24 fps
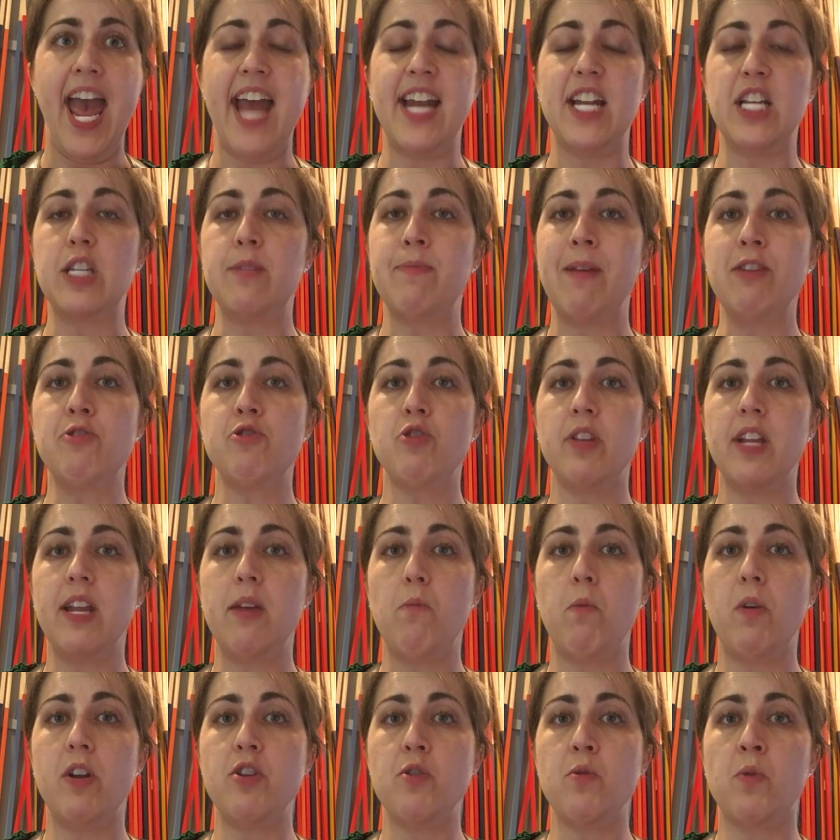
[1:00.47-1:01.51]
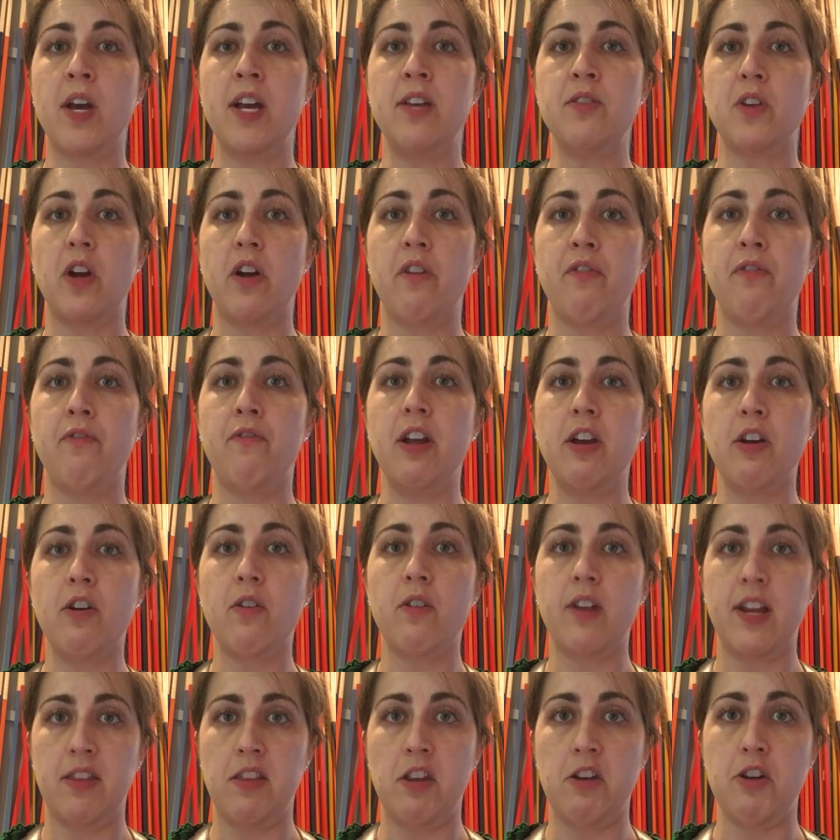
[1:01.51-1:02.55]
And especially when you guys are
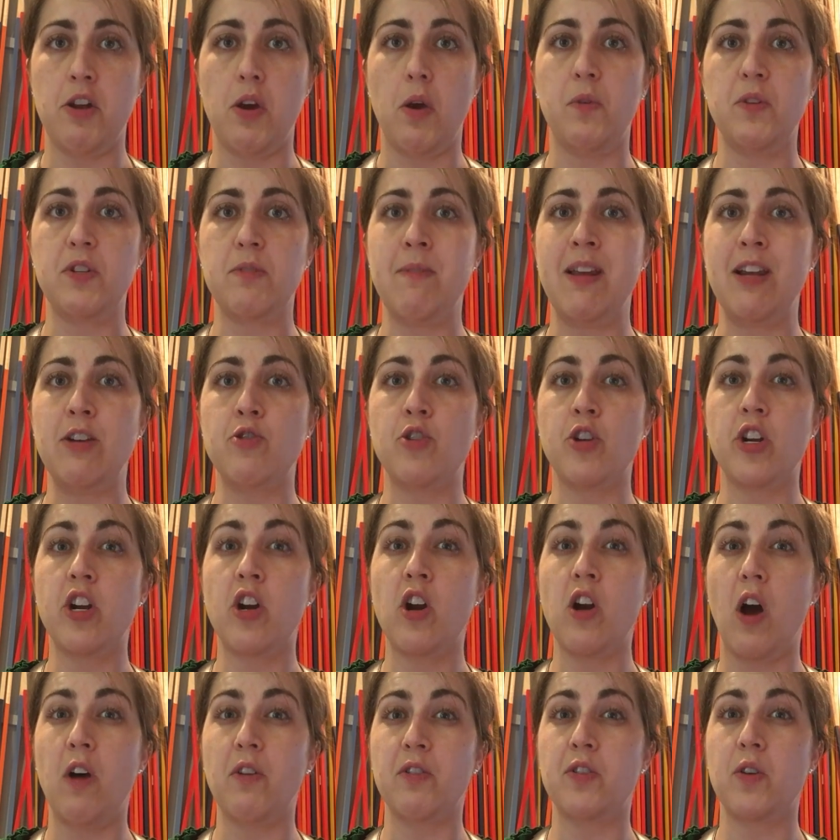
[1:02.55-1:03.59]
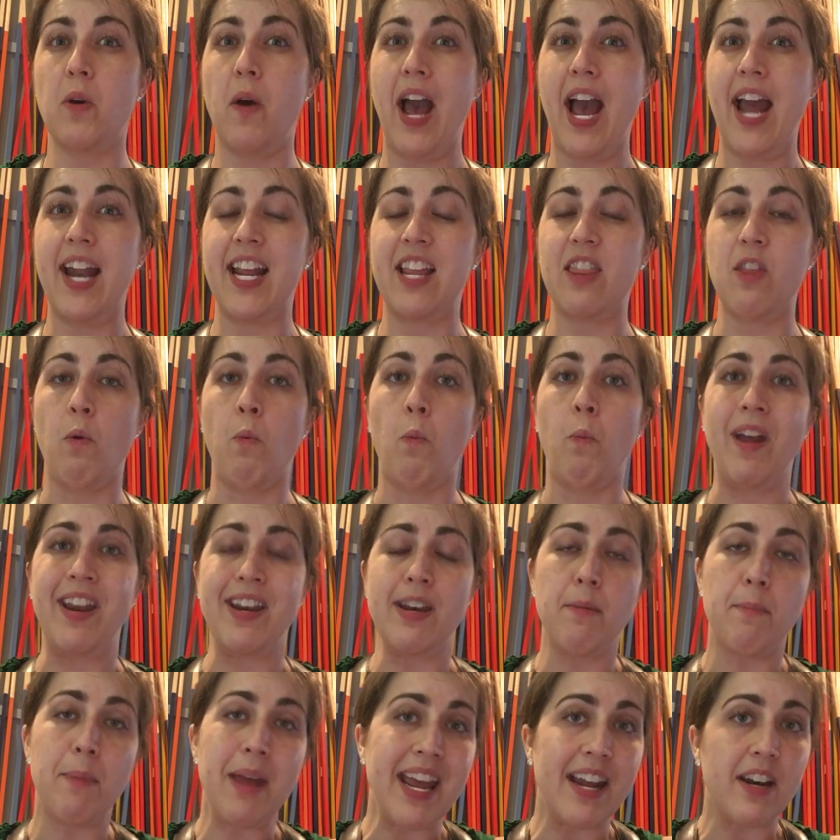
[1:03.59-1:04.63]
fingering the notes, make sure you're also adding the
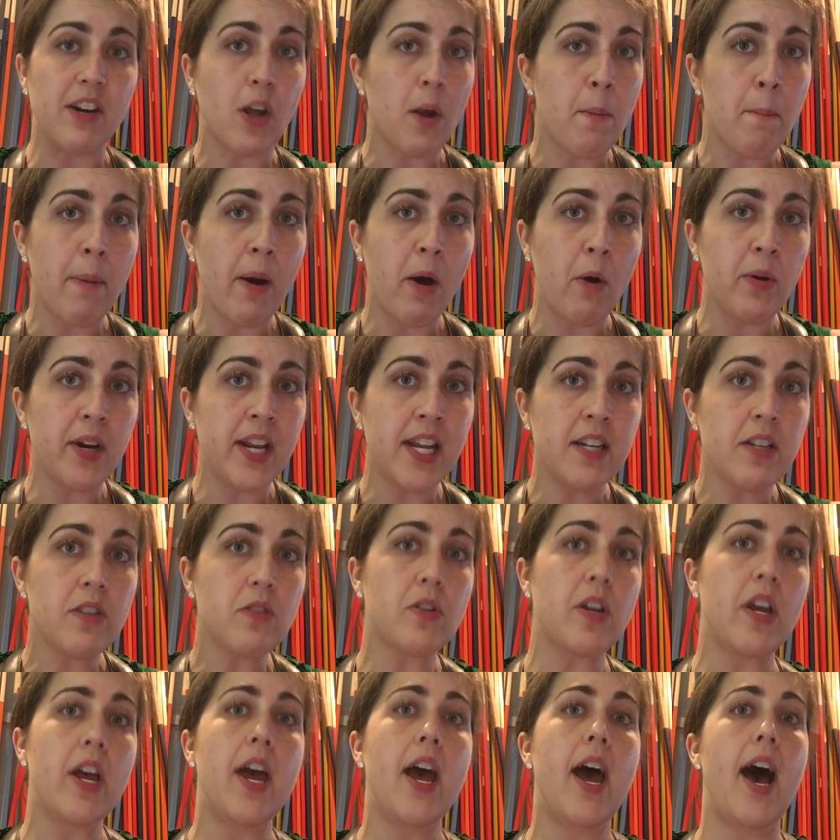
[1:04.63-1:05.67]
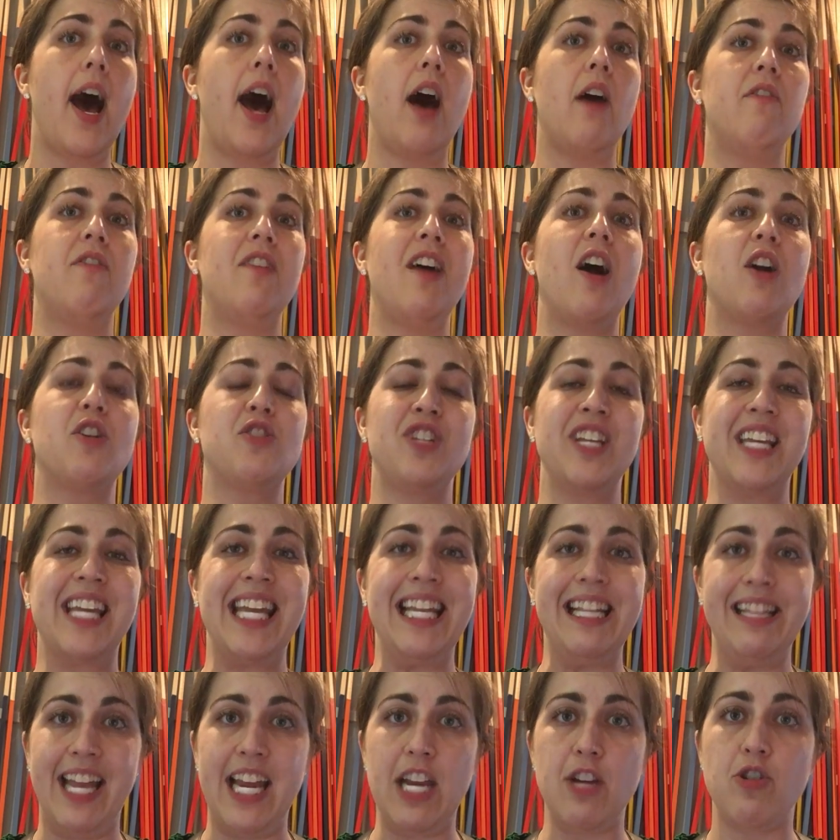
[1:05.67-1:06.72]
wind band component of
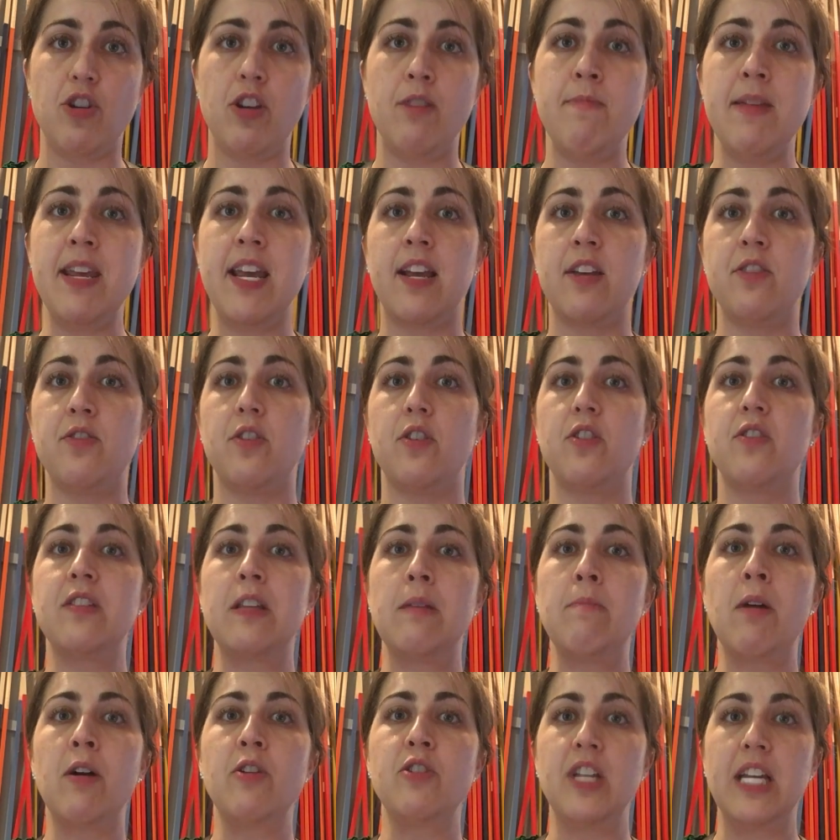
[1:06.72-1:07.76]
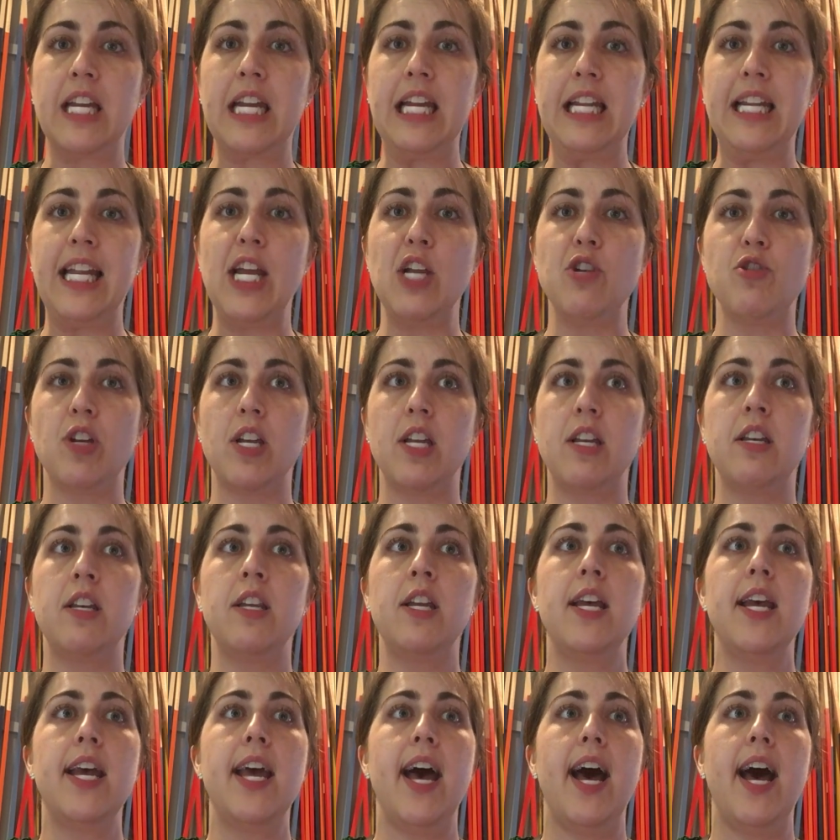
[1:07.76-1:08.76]
articulation, because there's some articulation